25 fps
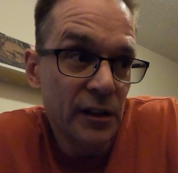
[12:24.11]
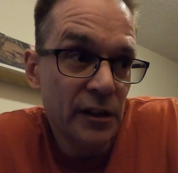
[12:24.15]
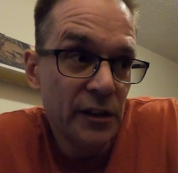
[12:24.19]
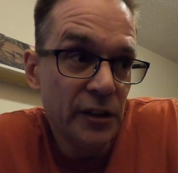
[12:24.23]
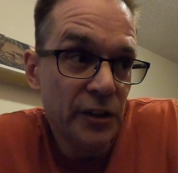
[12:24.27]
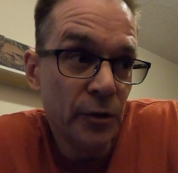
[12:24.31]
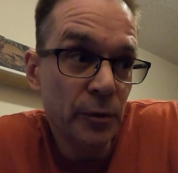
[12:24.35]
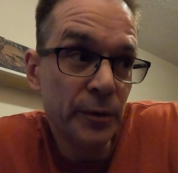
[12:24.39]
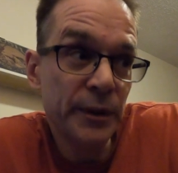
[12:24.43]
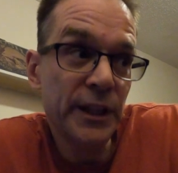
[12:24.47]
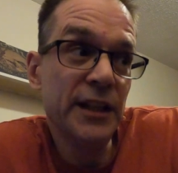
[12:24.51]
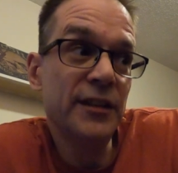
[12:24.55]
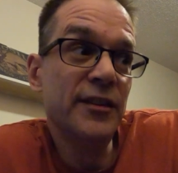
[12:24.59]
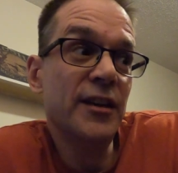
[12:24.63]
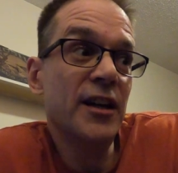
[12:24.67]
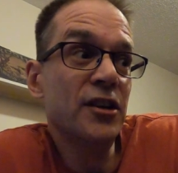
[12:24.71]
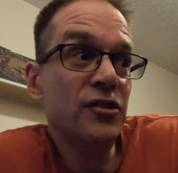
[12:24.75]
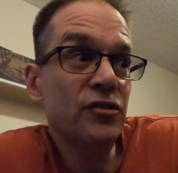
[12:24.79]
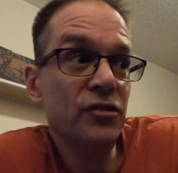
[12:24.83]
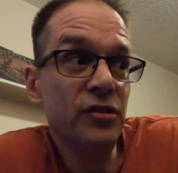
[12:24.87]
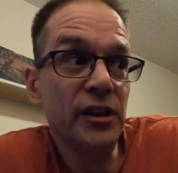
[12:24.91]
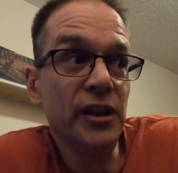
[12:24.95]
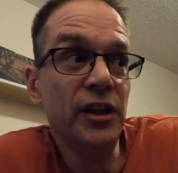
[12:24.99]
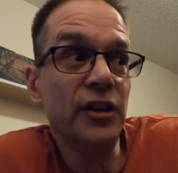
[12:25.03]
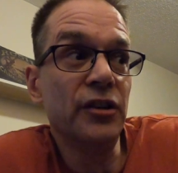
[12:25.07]
You know what? That's
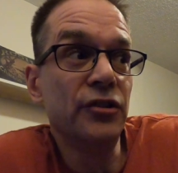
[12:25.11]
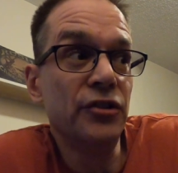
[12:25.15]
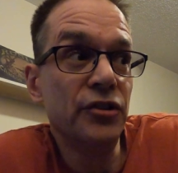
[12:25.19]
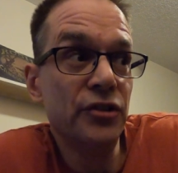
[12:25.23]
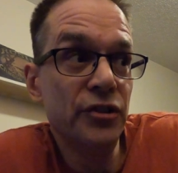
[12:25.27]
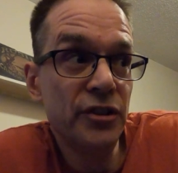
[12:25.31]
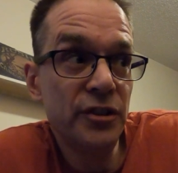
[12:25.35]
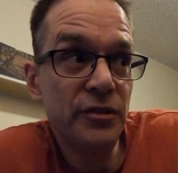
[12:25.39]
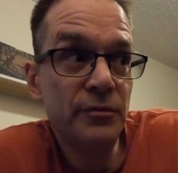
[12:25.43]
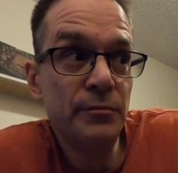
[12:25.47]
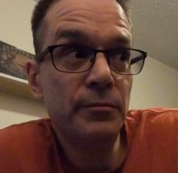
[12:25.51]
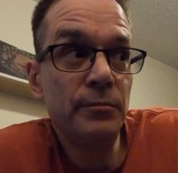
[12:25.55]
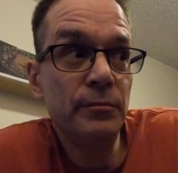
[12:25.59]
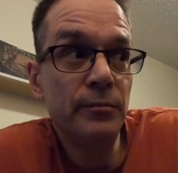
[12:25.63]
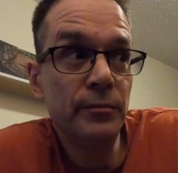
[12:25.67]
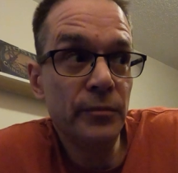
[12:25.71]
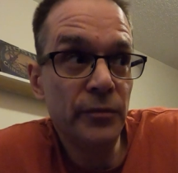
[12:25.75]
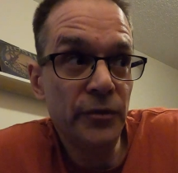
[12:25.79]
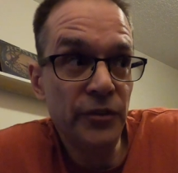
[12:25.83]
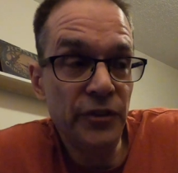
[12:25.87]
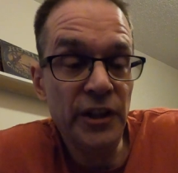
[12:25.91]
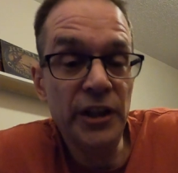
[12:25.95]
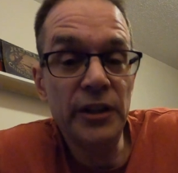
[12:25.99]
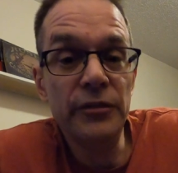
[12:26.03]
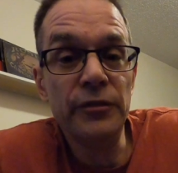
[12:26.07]
actually a good
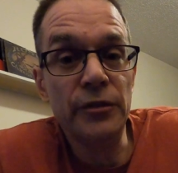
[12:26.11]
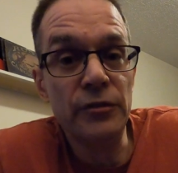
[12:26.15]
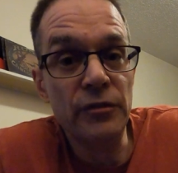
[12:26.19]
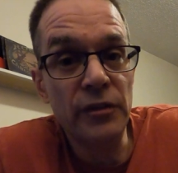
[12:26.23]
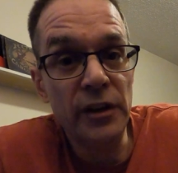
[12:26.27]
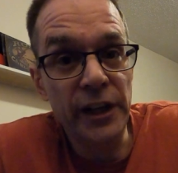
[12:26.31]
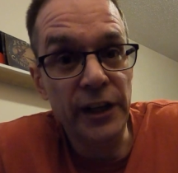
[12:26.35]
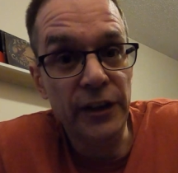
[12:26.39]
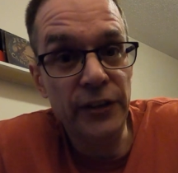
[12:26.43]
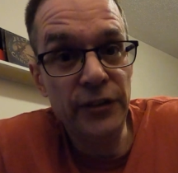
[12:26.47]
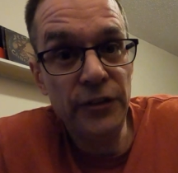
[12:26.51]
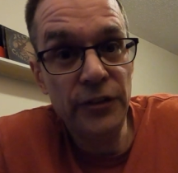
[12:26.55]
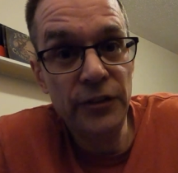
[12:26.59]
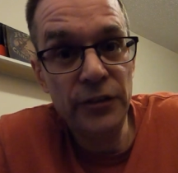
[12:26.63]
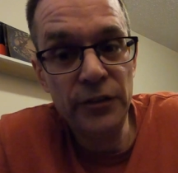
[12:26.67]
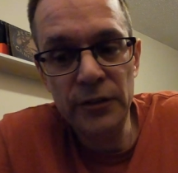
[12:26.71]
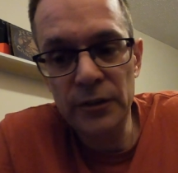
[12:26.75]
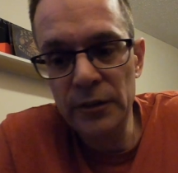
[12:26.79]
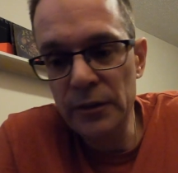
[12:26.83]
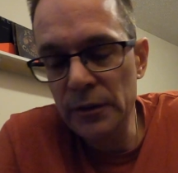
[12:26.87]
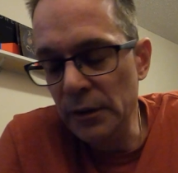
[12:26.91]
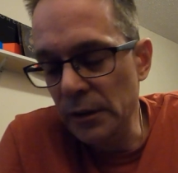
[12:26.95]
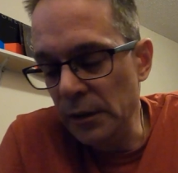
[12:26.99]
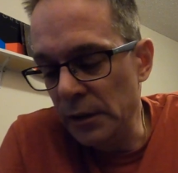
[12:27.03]
set of advice.